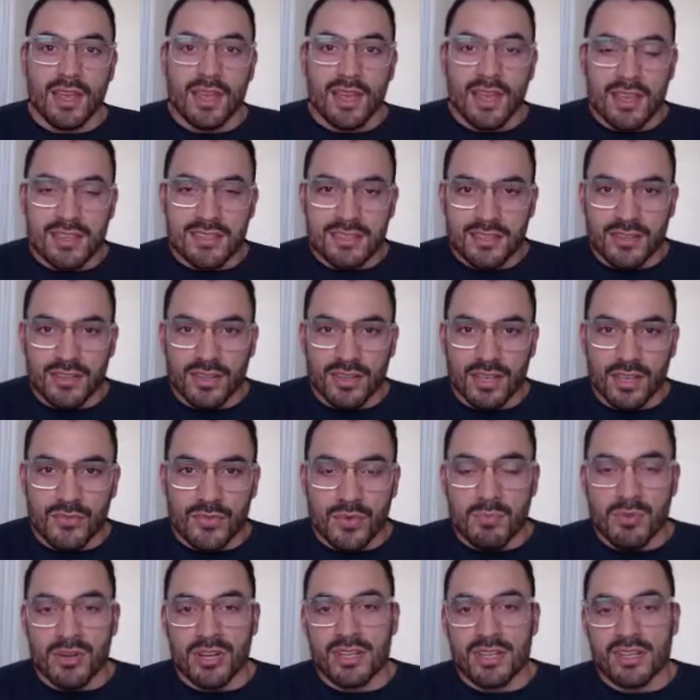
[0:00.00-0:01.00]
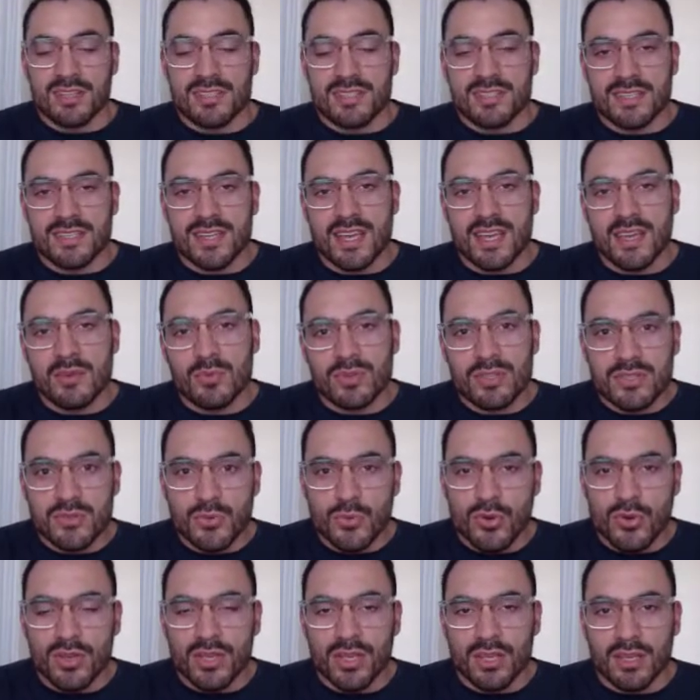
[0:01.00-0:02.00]
How's it going, everybody? Today we're
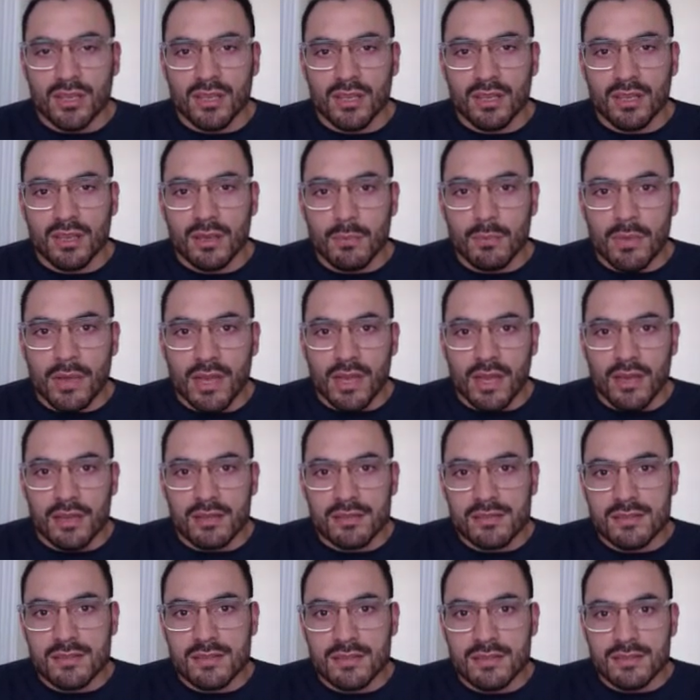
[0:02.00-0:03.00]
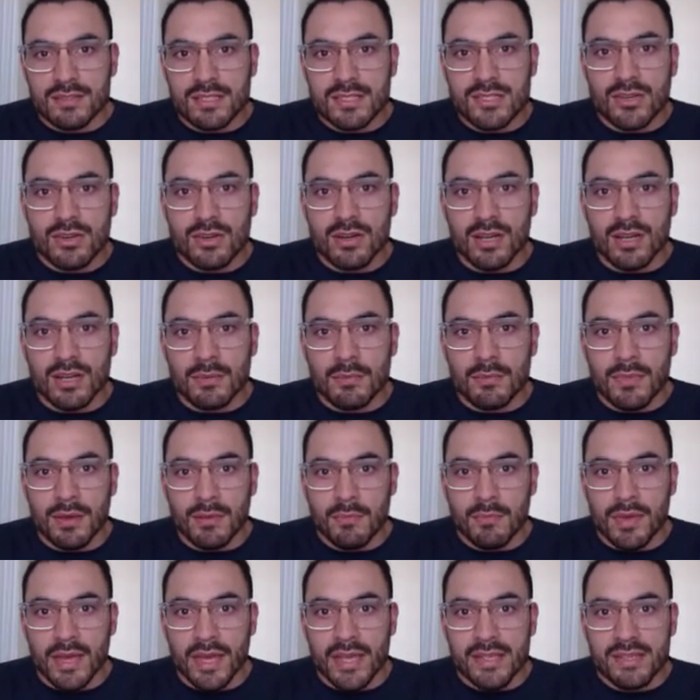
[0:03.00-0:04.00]
talking about
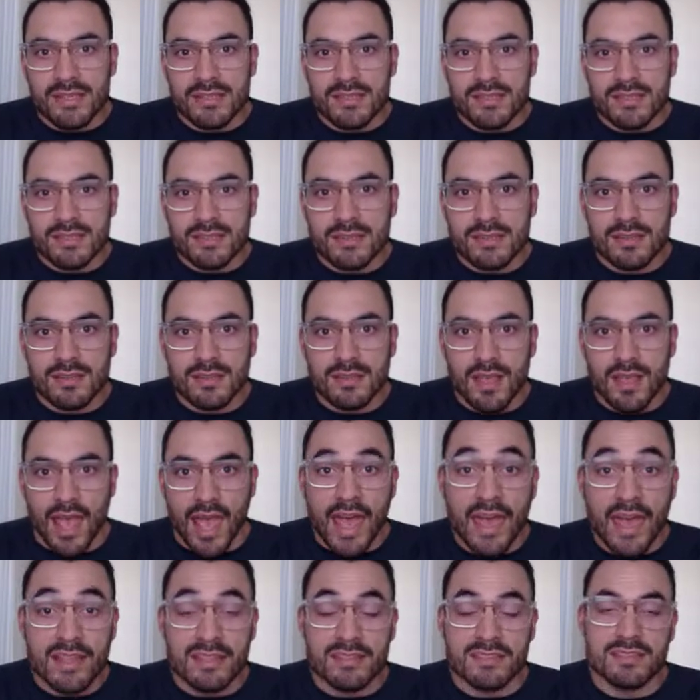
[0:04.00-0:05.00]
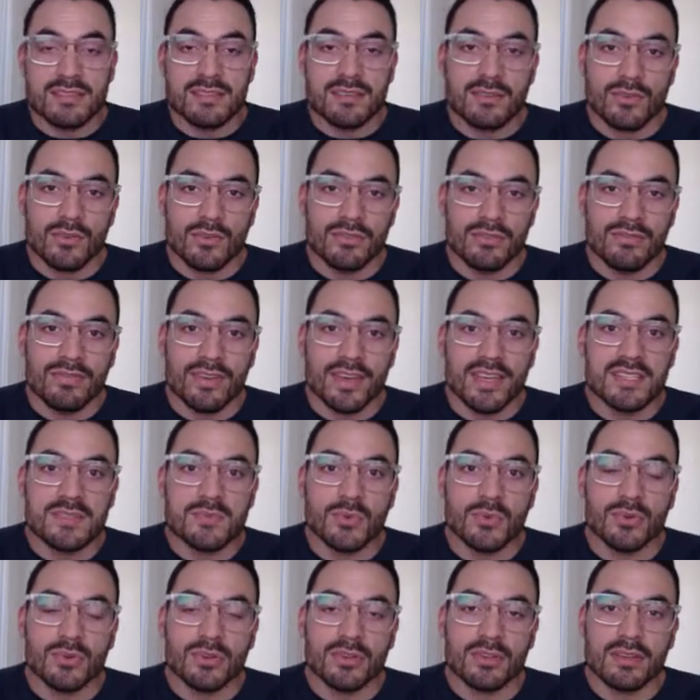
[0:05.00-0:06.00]
time-based ads on
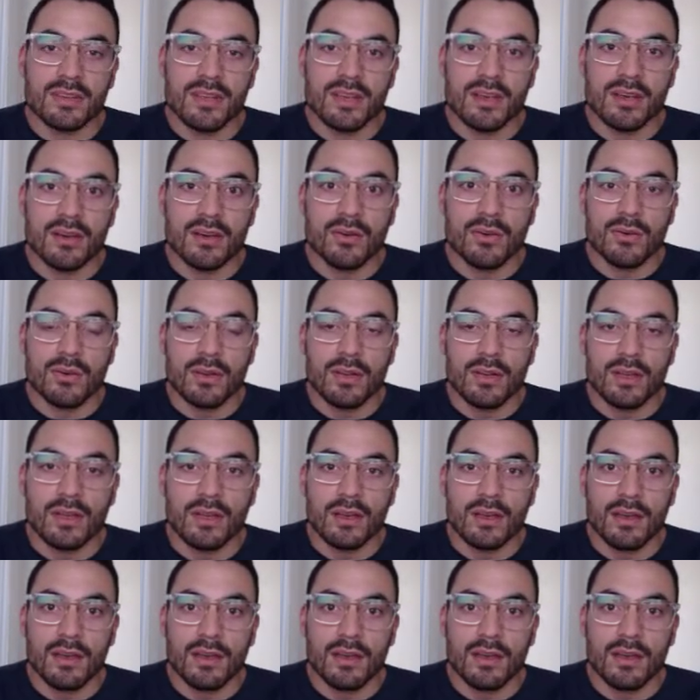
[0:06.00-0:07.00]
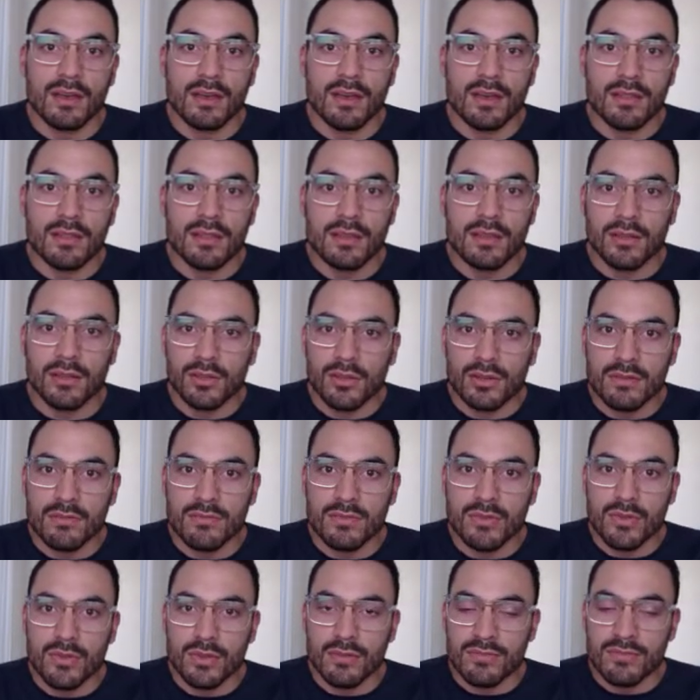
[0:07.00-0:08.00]
Facebook. Now, I think a lot
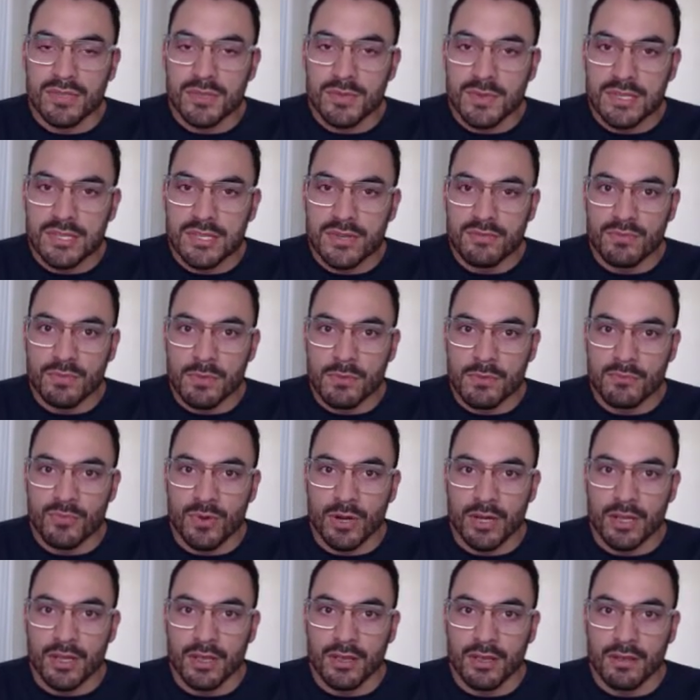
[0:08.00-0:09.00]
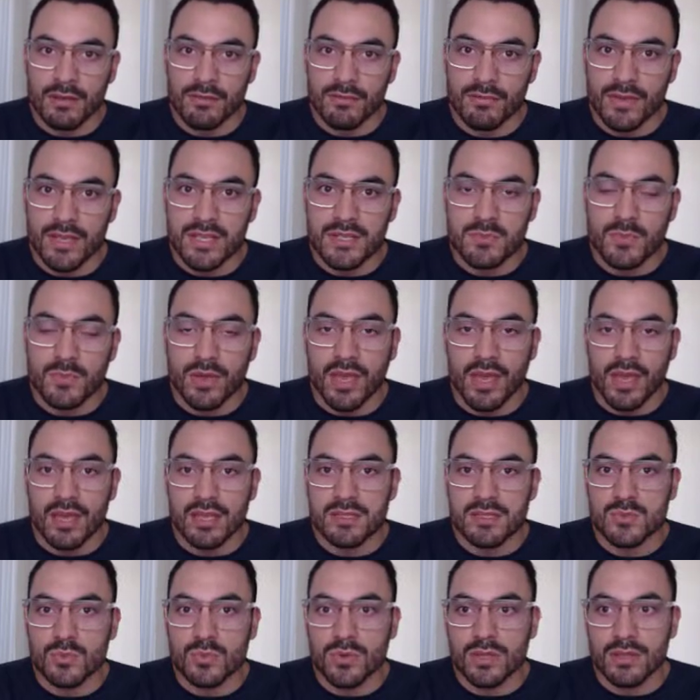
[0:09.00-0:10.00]
of you, especially if you've been running Facebook
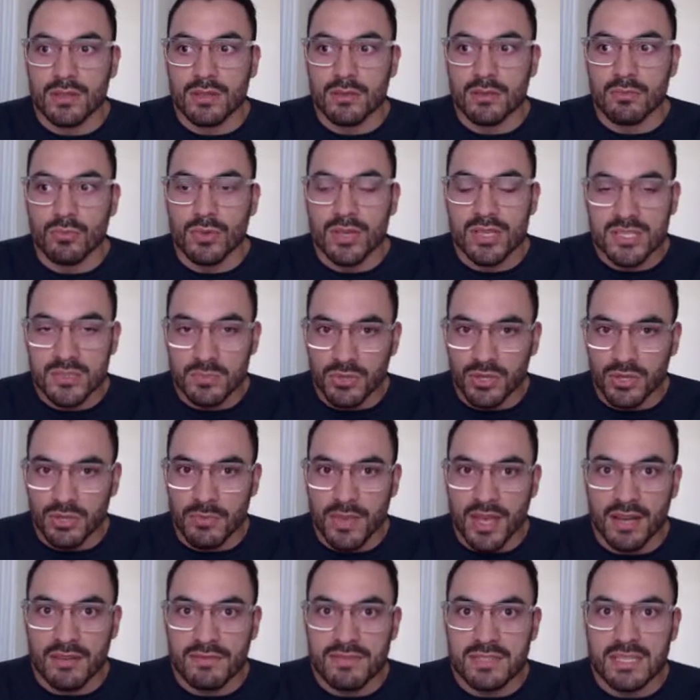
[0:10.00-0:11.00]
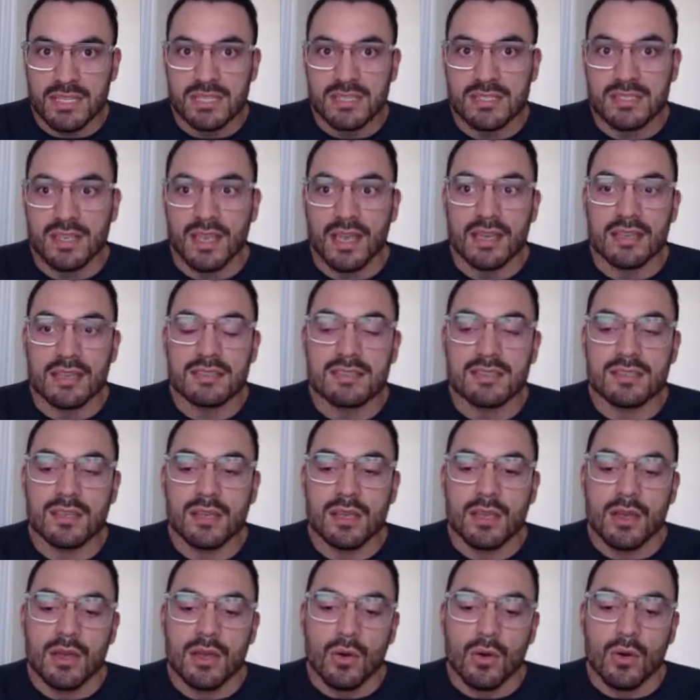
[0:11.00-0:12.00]
ads with a reasonable amount of success,
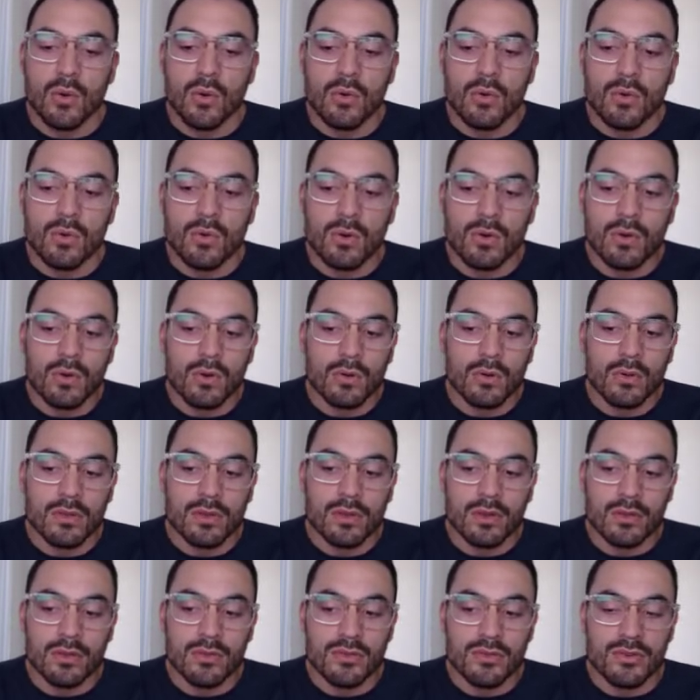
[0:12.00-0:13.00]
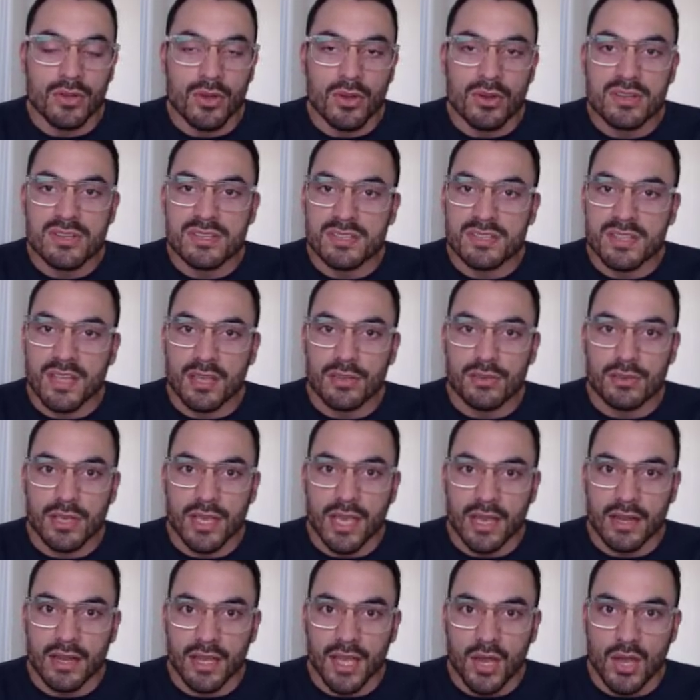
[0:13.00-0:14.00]
or you notice that you
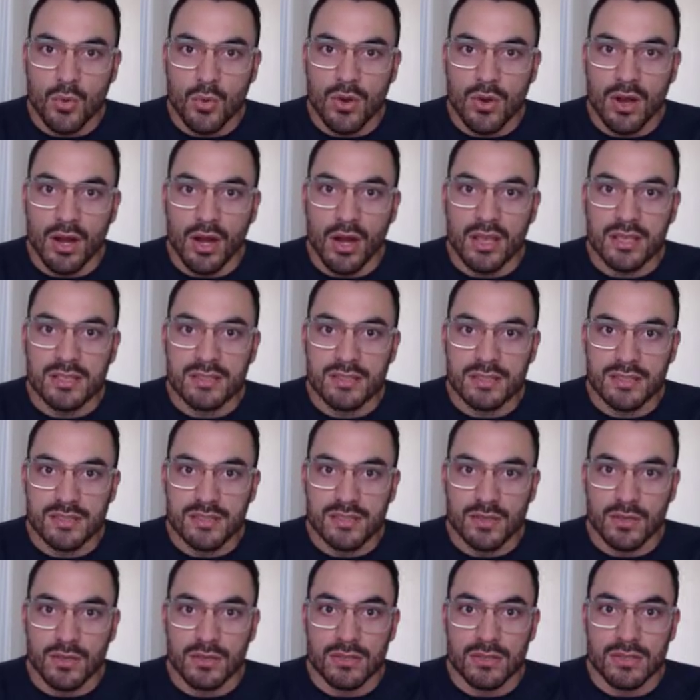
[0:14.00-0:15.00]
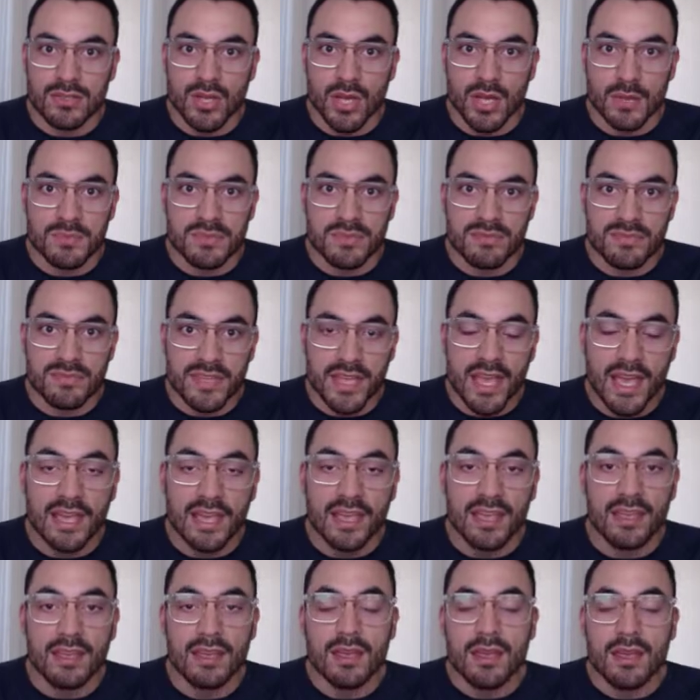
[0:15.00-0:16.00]
get inquiries at certain times of
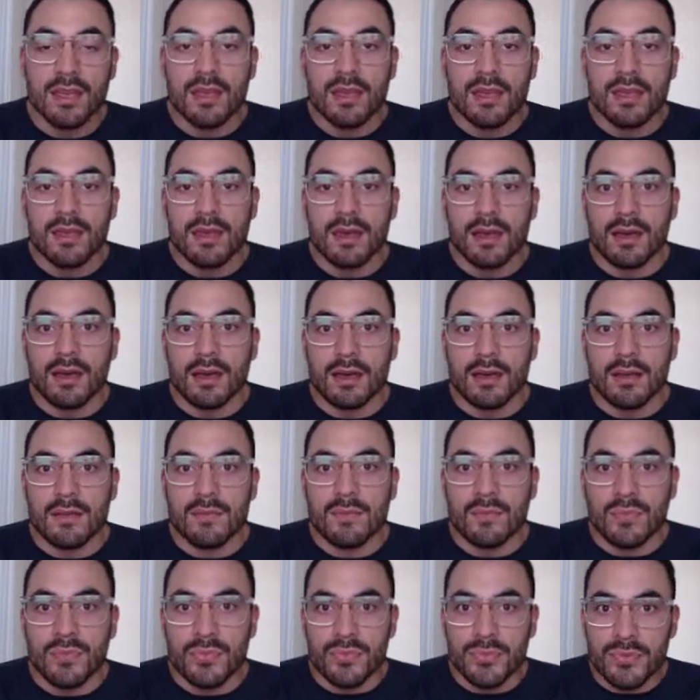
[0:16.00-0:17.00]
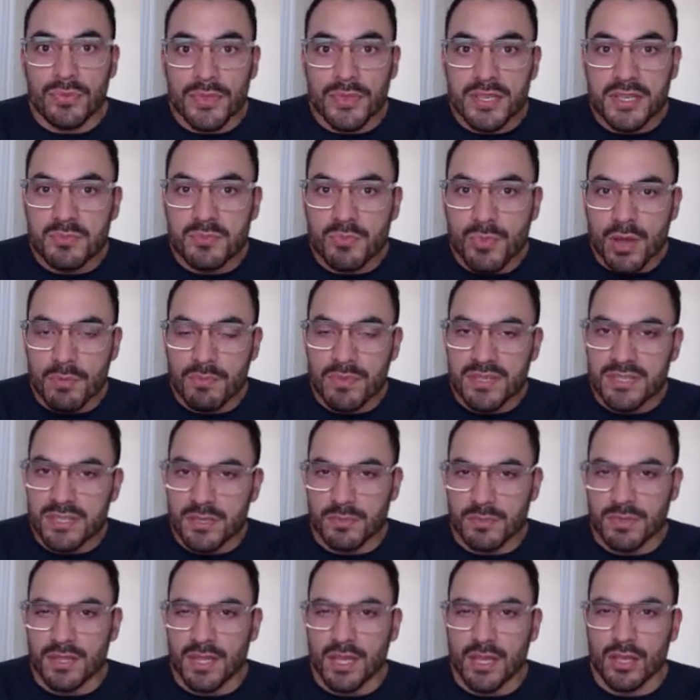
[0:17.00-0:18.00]
day, this might be
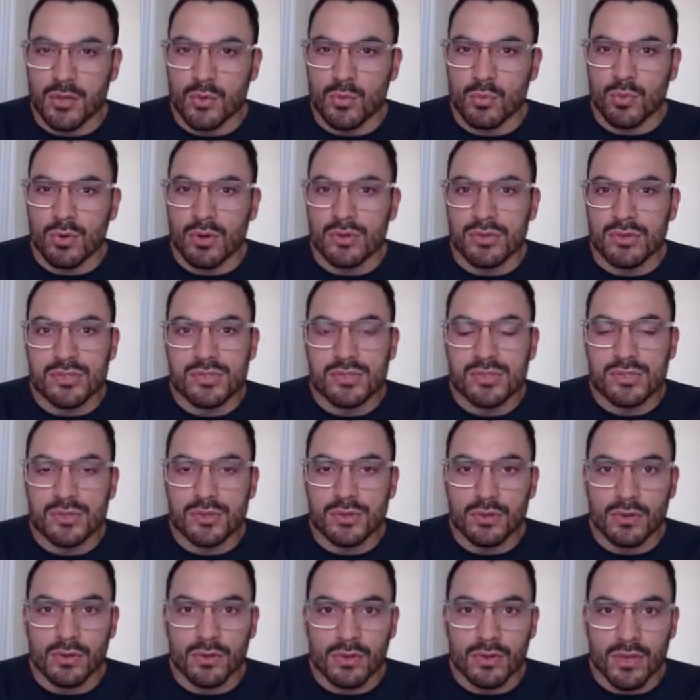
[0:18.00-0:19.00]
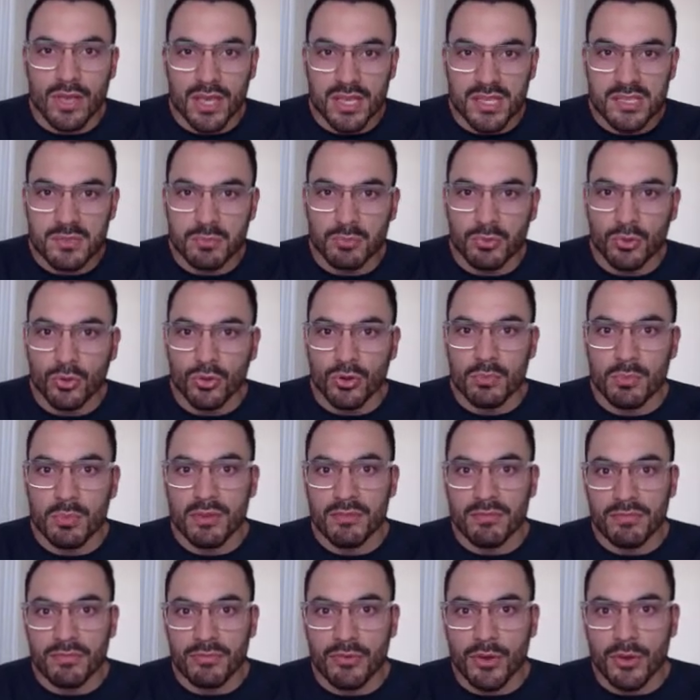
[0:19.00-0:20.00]
something that you want to explore a
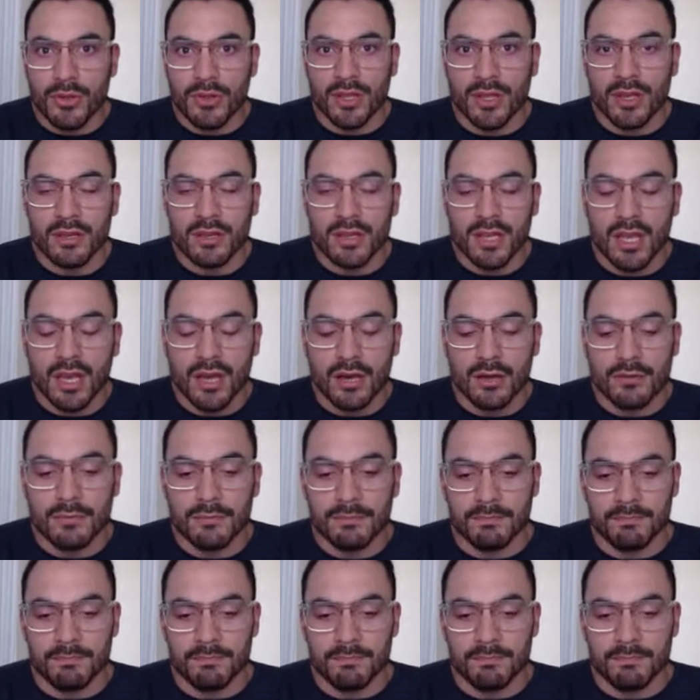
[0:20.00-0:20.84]
bit further. Now,